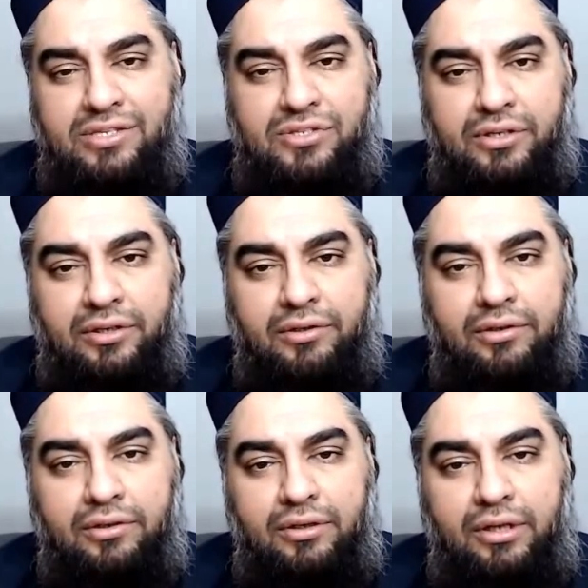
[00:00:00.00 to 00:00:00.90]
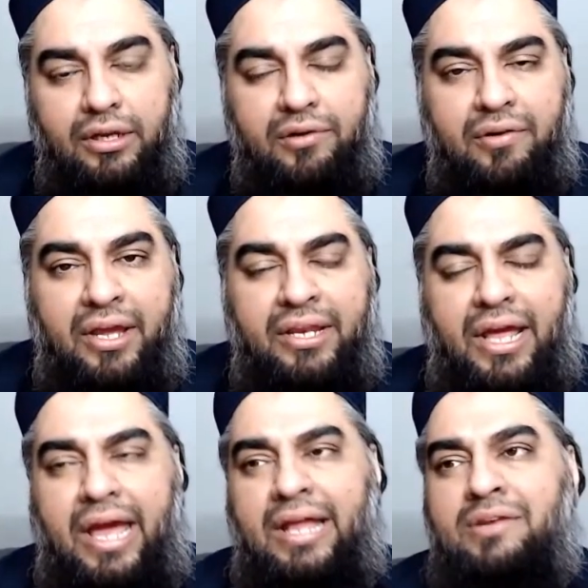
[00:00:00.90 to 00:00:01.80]
answer. Right?
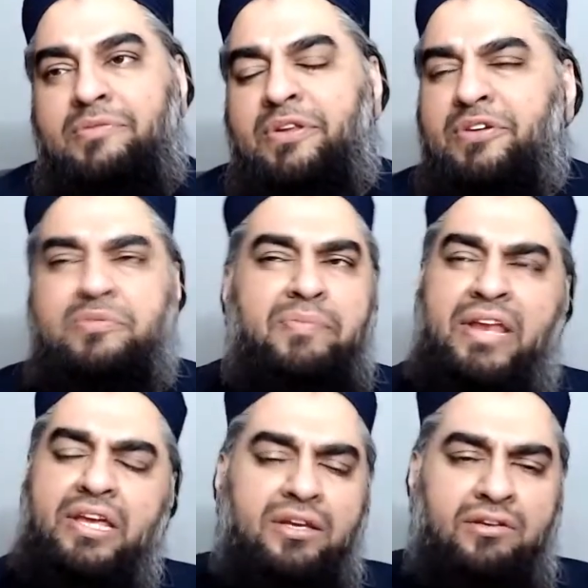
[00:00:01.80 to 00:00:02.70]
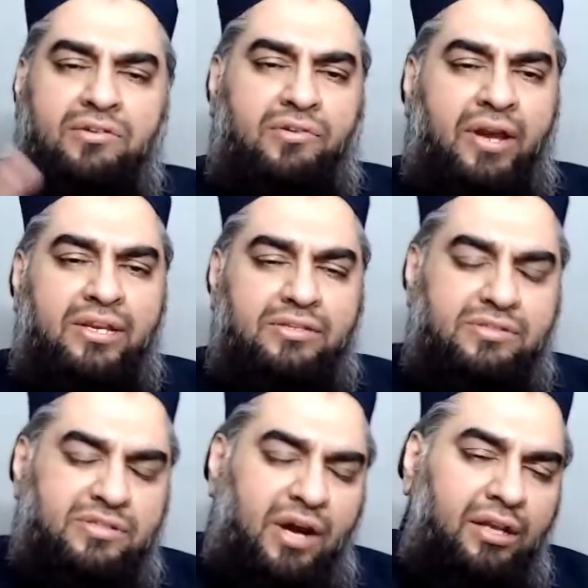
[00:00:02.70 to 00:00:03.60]
And there's many great
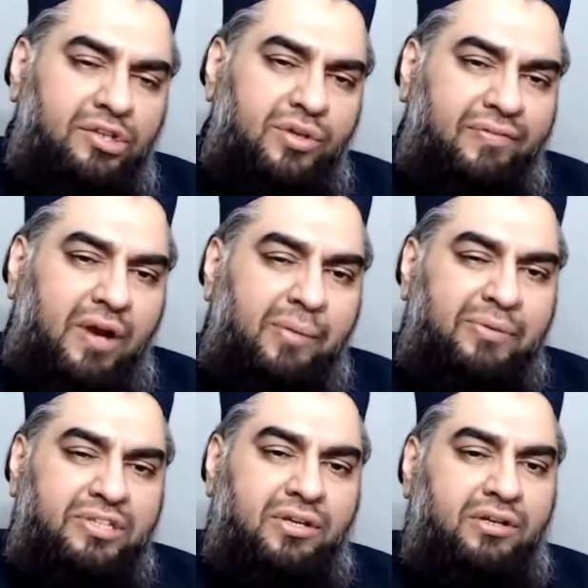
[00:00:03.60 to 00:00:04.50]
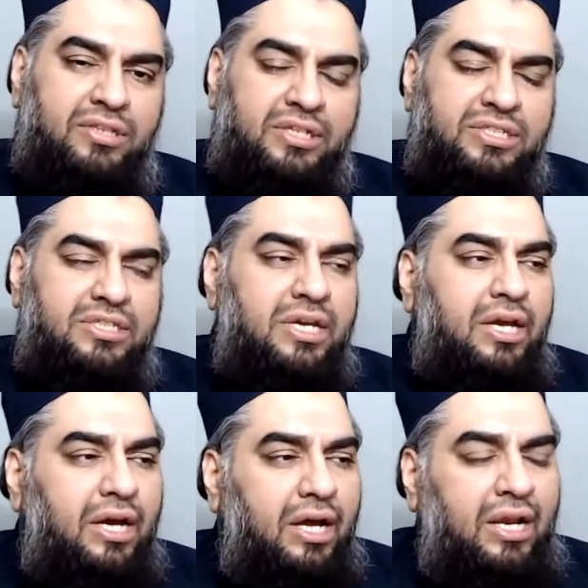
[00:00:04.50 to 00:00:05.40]
scholars who have commented on this.
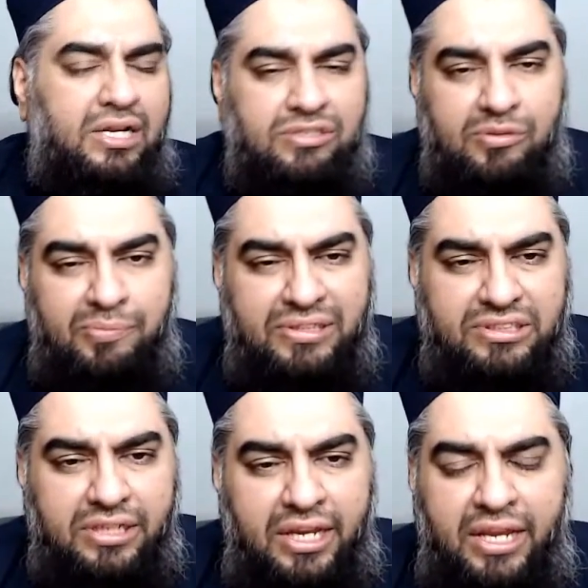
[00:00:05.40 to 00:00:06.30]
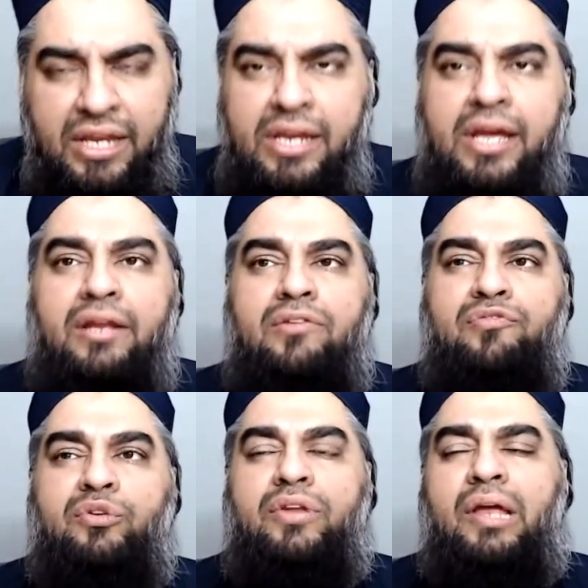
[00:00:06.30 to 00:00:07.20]
Al-Hasan al-Basri and
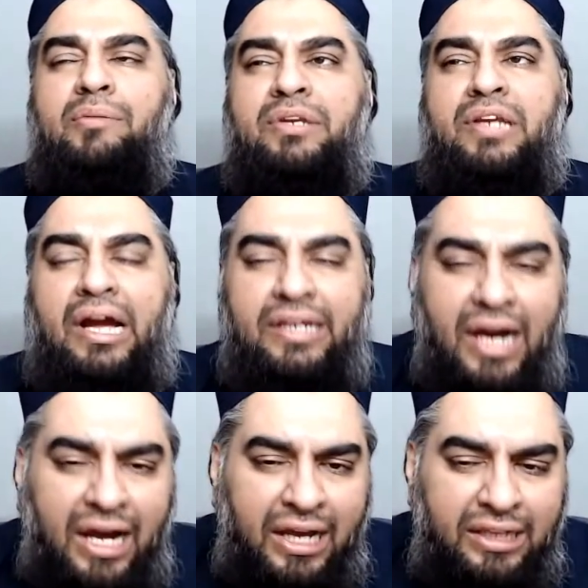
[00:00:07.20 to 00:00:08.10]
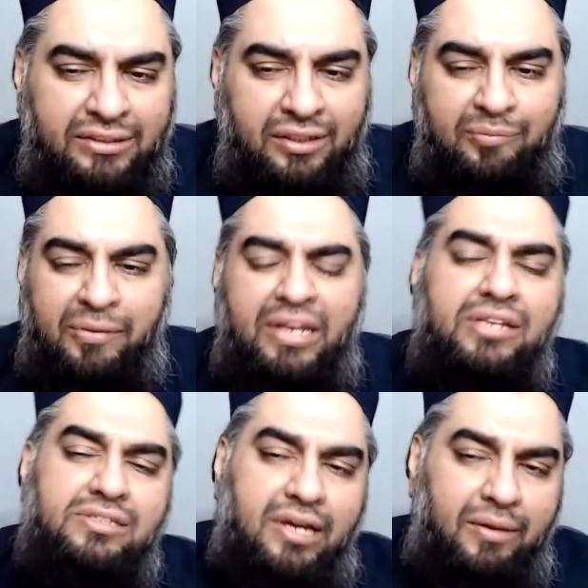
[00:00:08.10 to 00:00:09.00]
Fudail bin Ayyad and
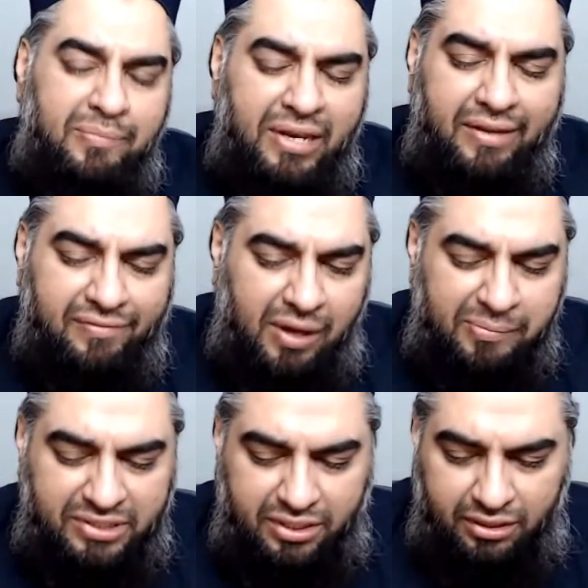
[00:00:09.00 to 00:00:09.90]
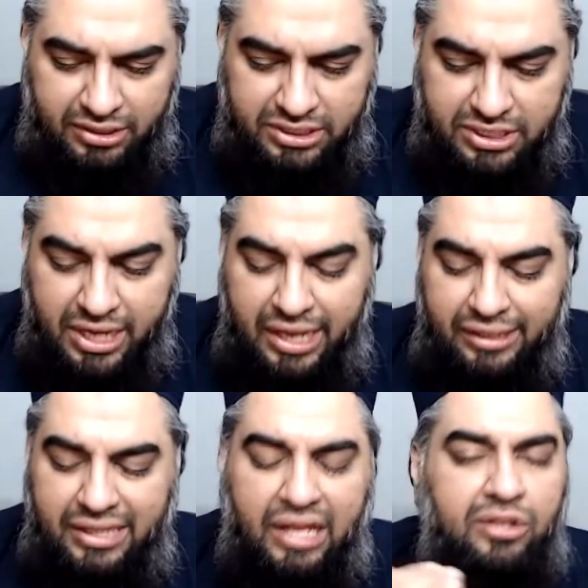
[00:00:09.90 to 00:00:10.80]
many have commented on this,
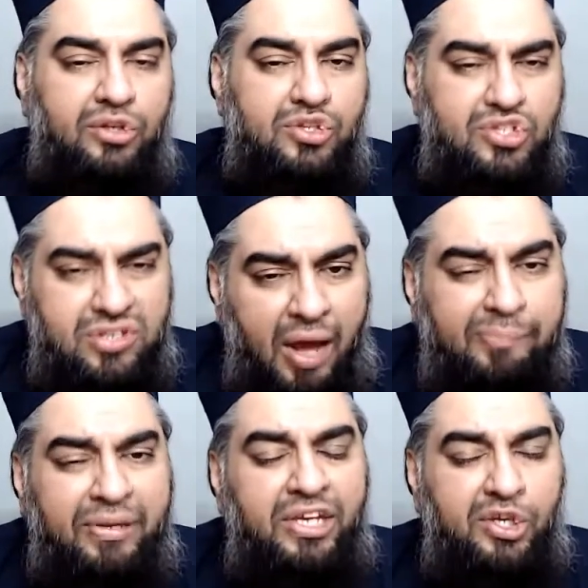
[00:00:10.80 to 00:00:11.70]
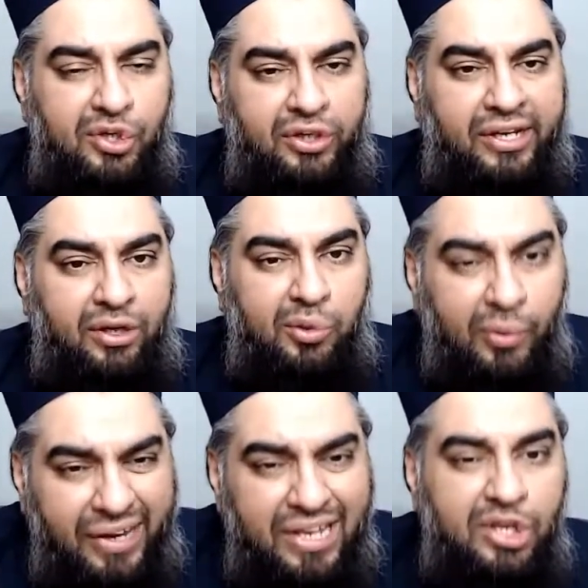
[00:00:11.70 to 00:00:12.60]
that stopping good and
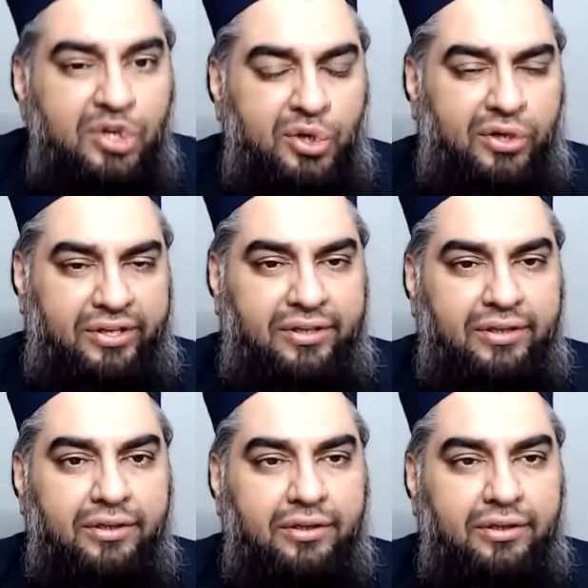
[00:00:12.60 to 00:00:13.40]
quitting good